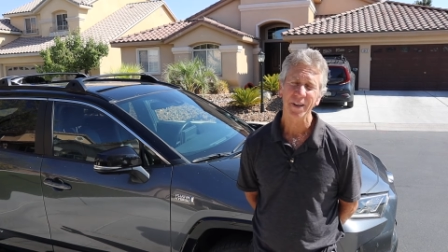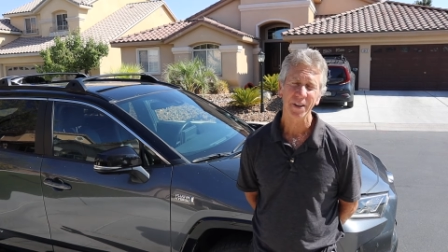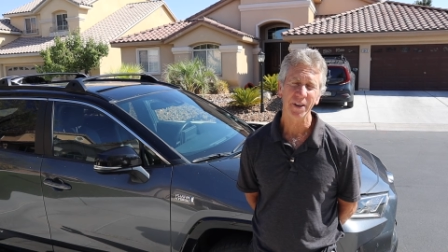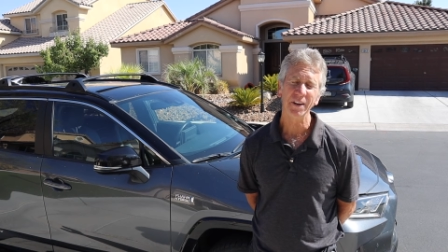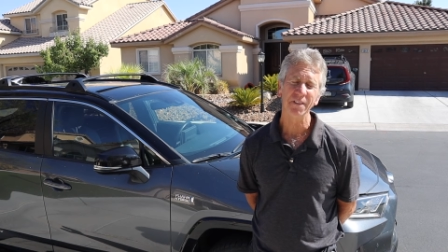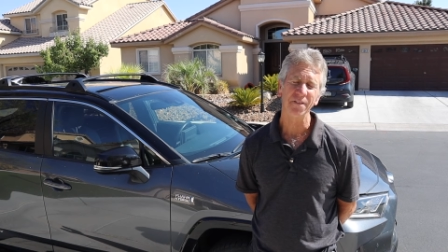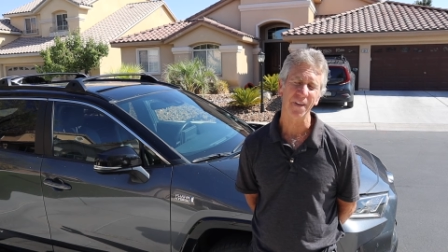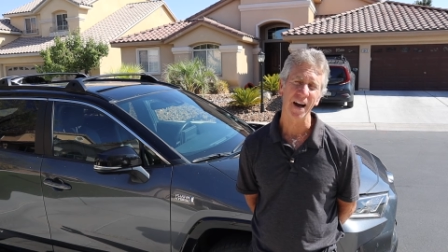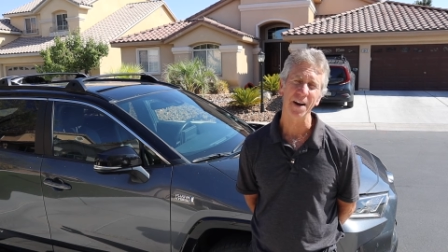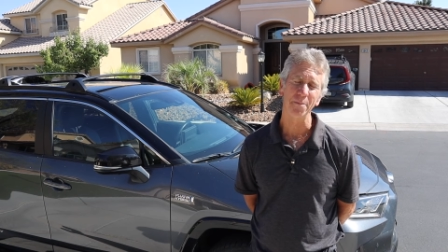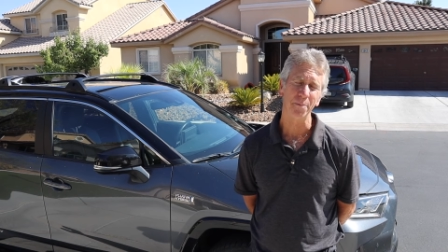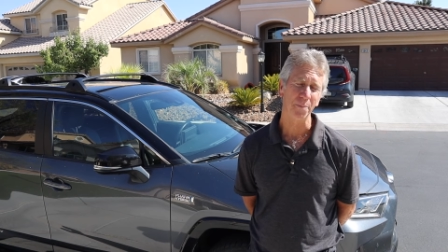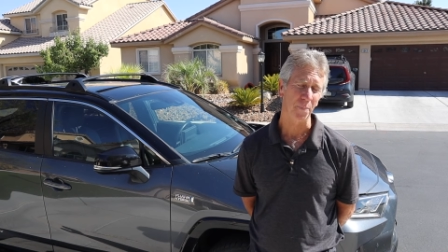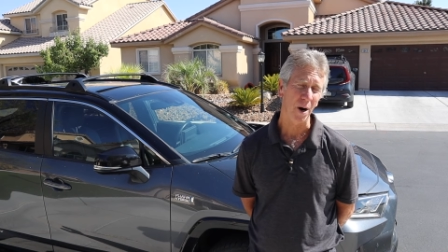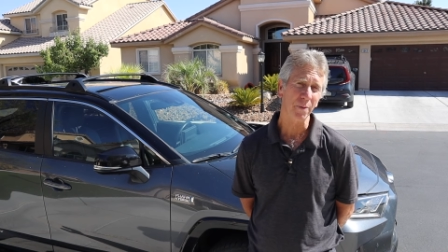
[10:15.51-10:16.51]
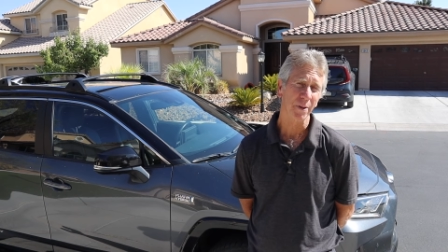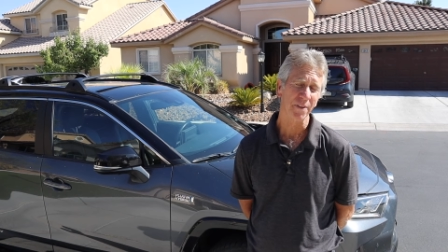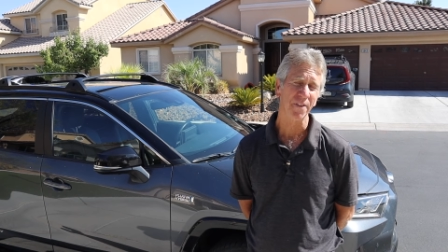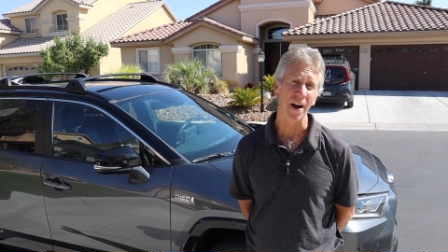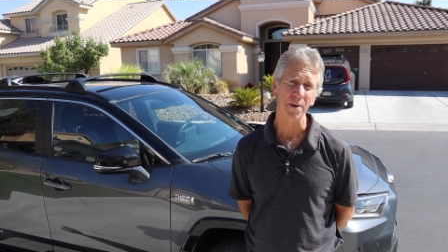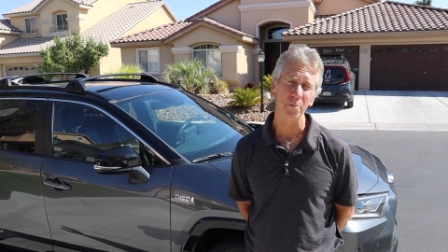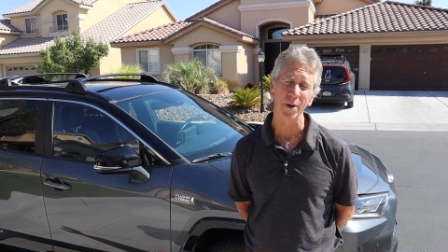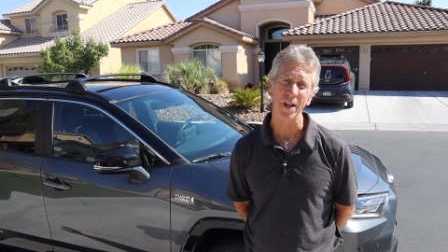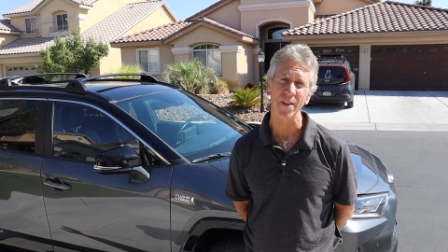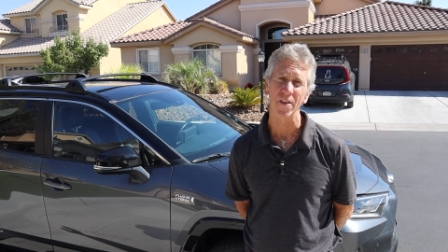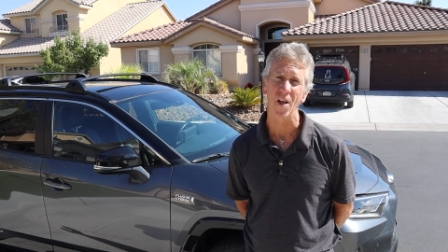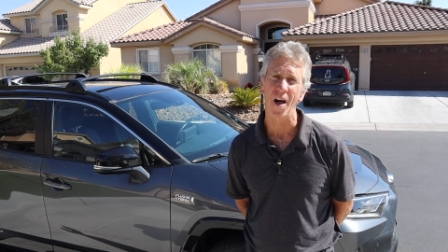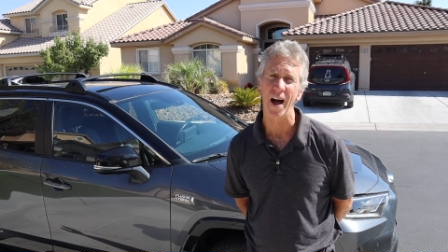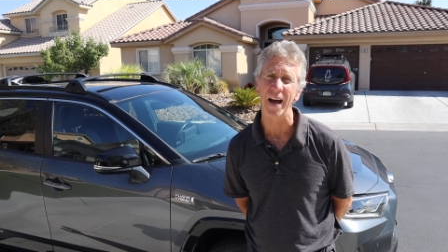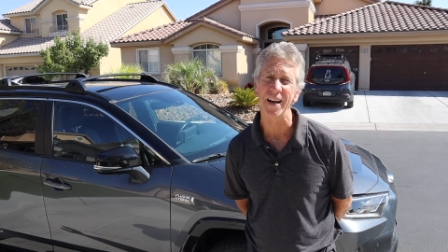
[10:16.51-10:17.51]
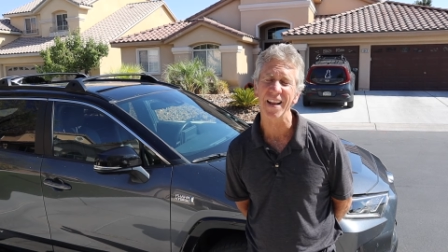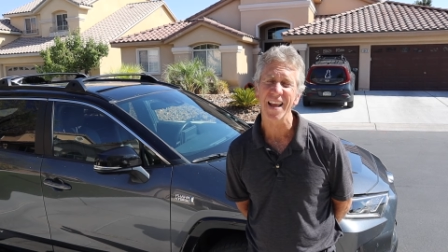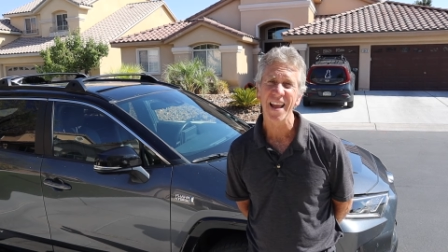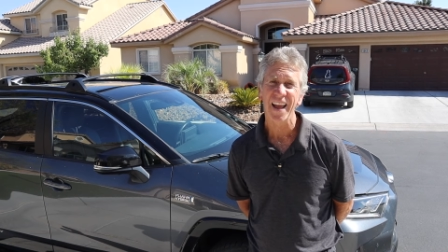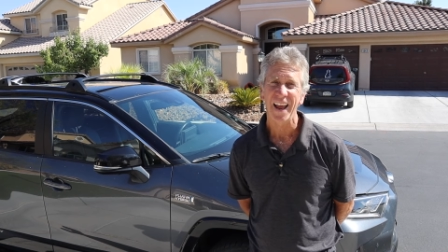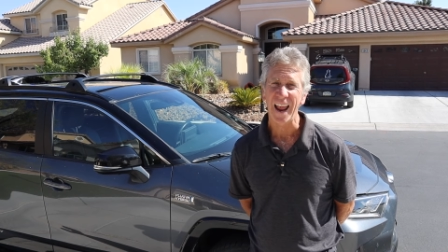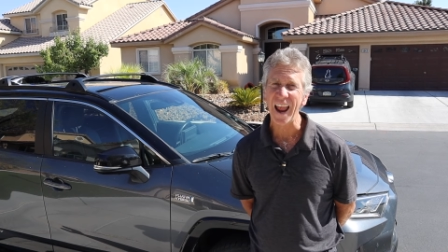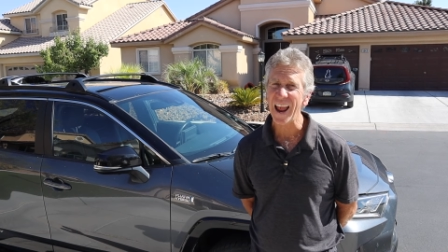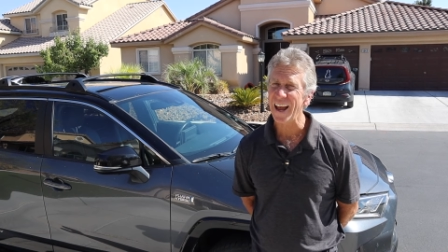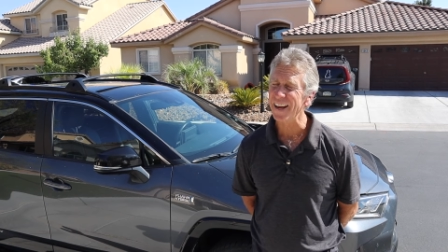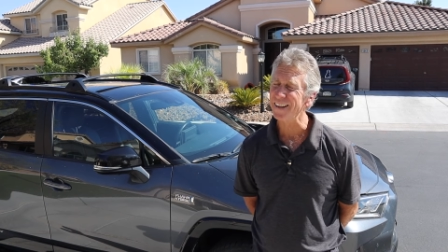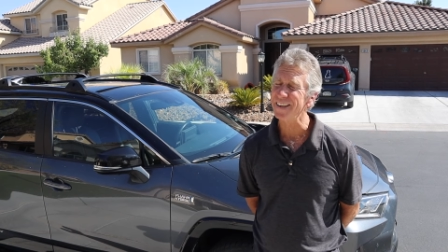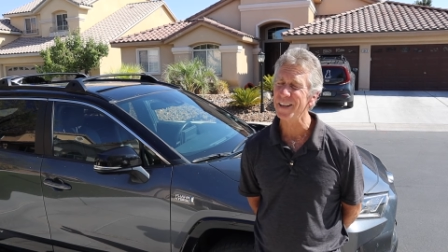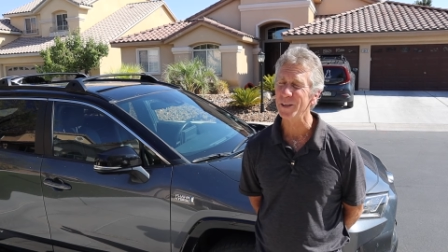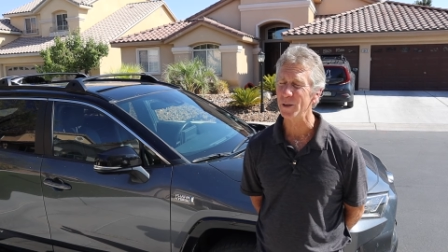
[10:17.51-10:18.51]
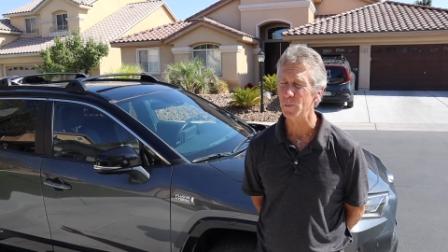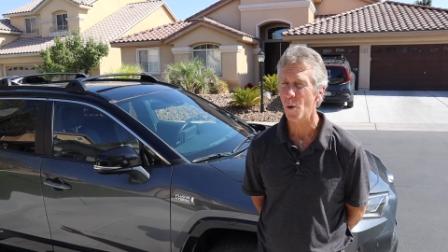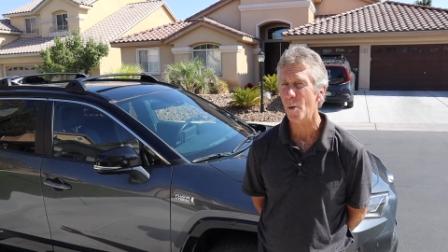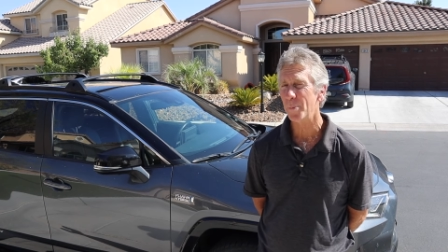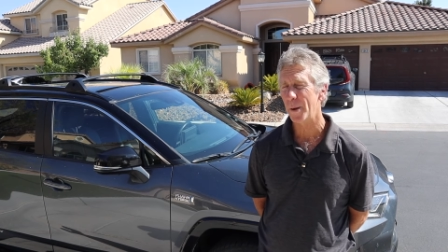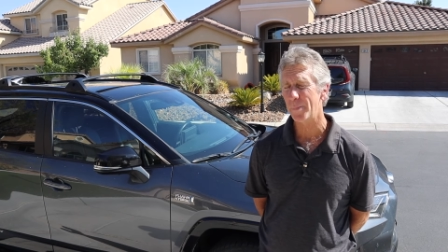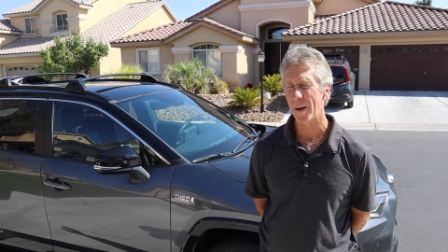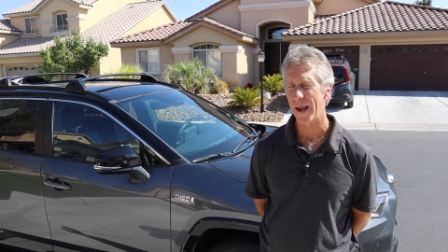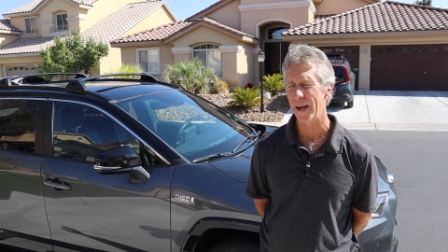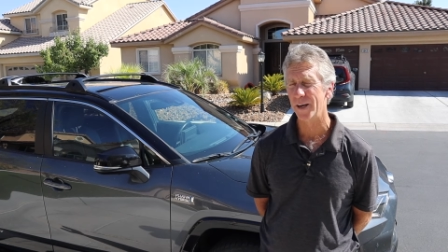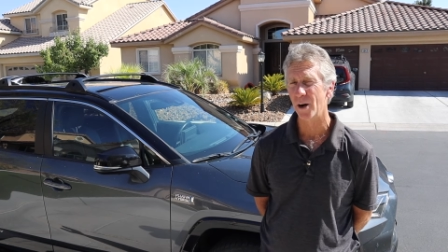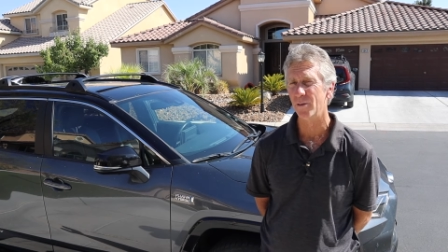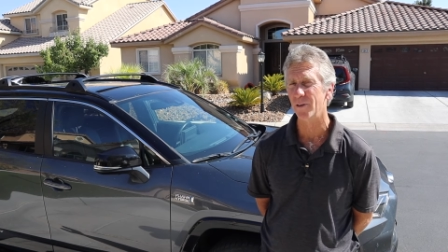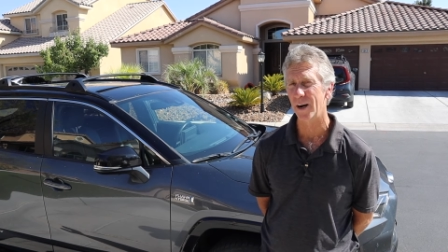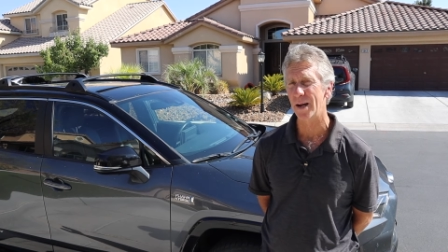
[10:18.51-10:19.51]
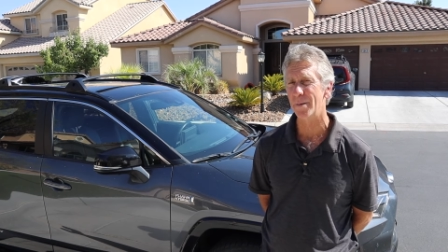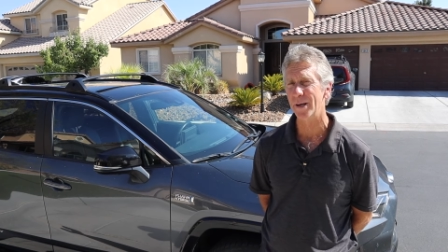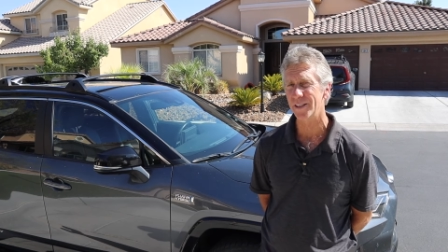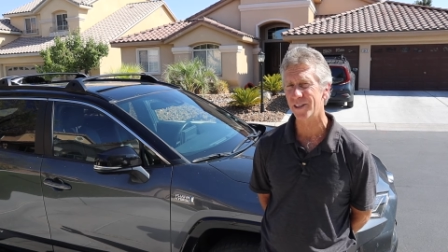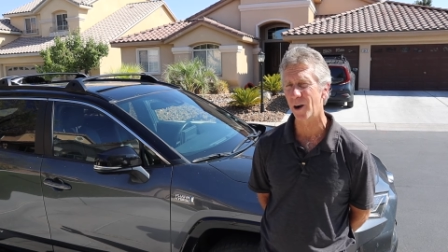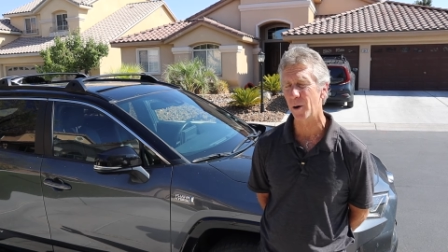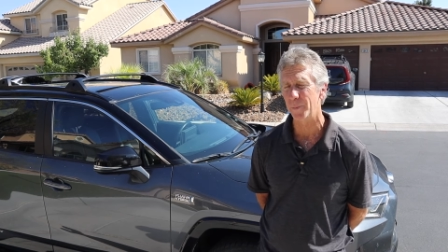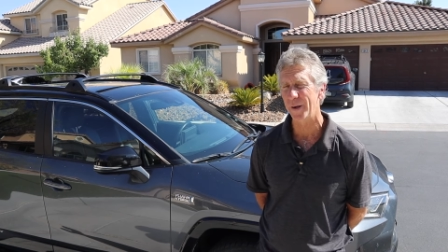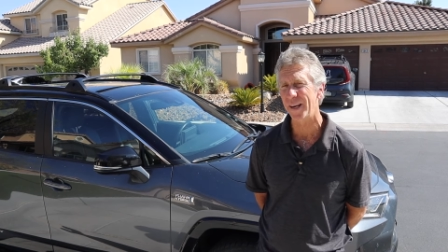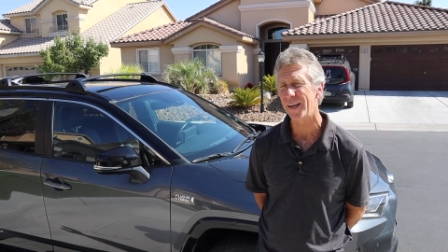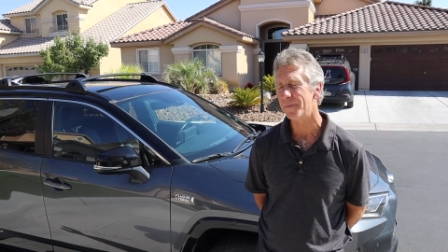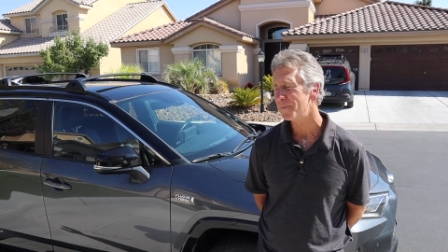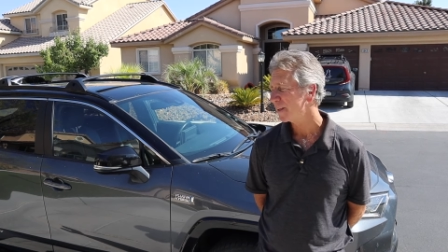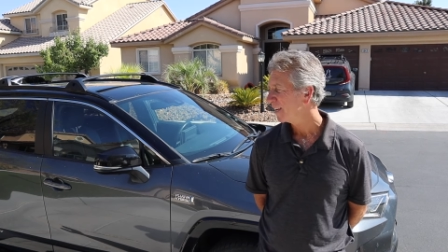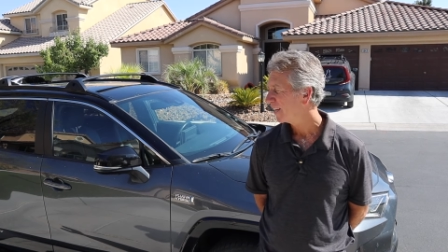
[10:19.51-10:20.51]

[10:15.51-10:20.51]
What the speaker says: You can probably find one on the lot, and you won't be paying over MSRP.